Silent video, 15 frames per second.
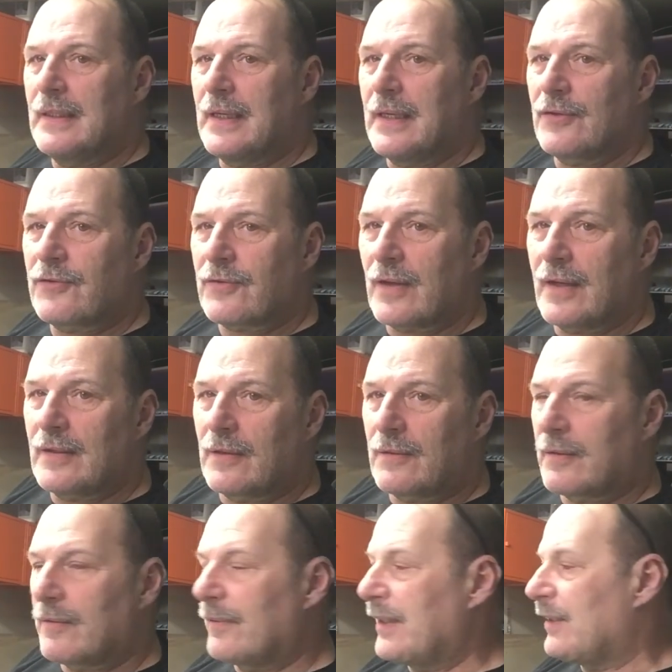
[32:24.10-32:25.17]
outside
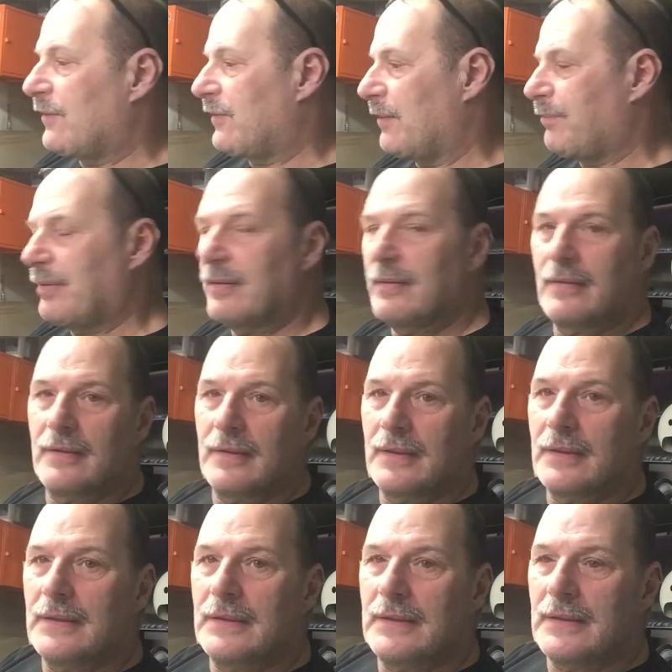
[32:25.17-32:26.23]
lower wingtip.
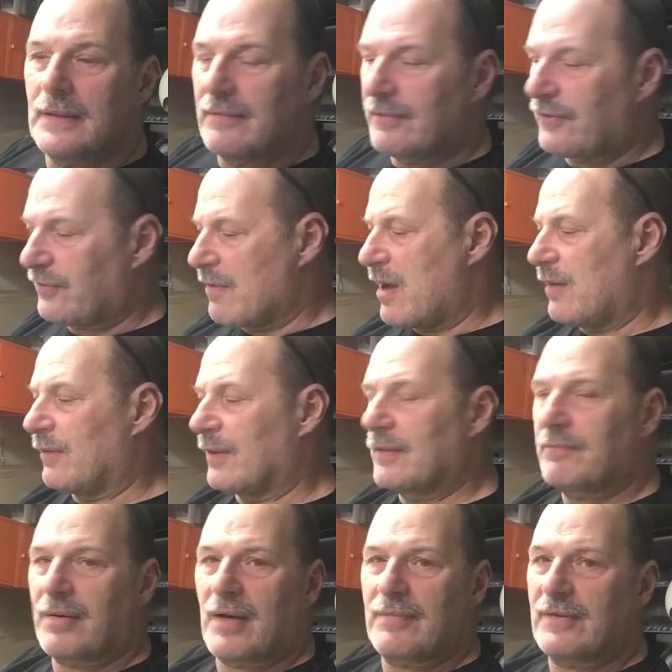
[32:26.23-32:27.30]
The small
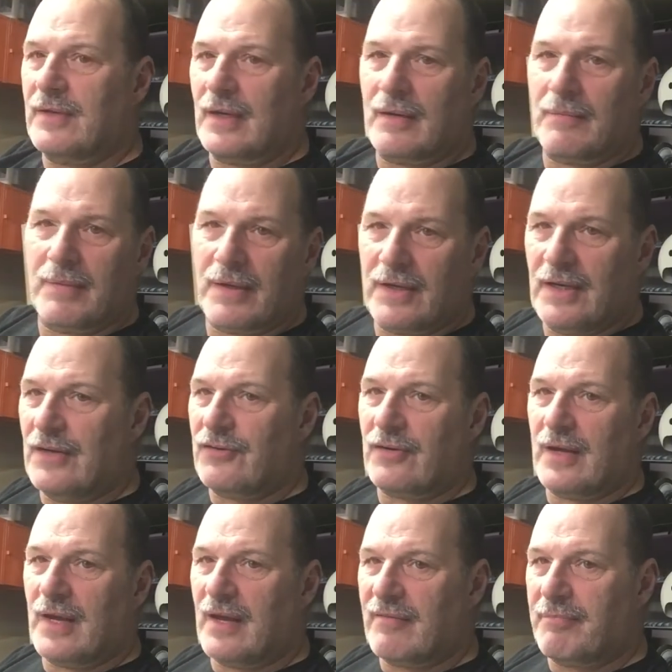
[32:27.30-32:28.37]
one probably take about 1.5 inch
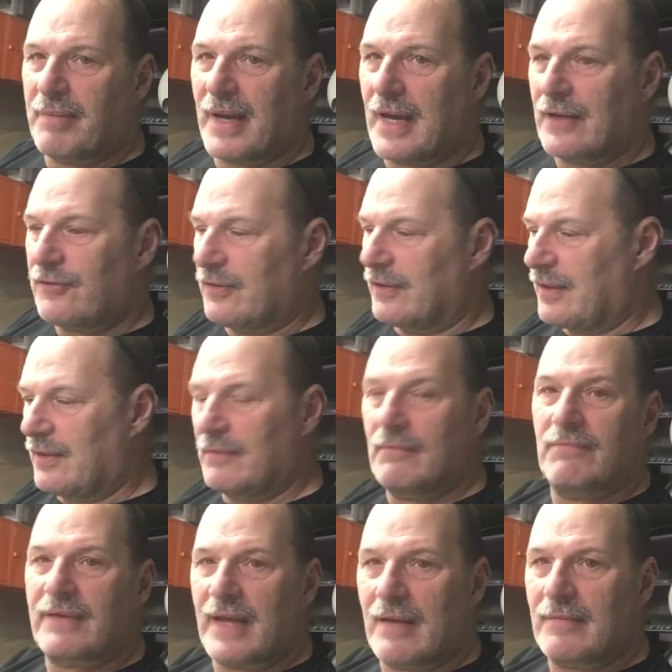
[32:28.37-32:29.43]
patch and then
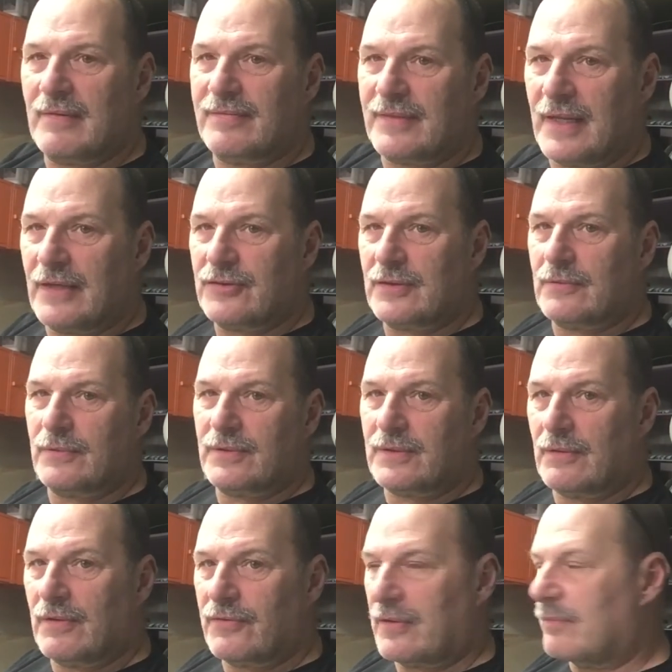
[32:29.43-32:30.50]
camouflage it with the
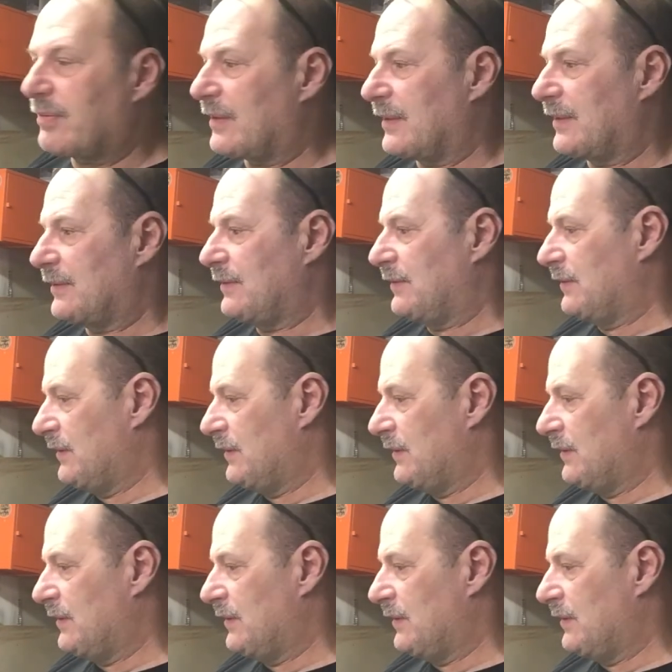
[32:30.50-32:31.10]
rest of the plane.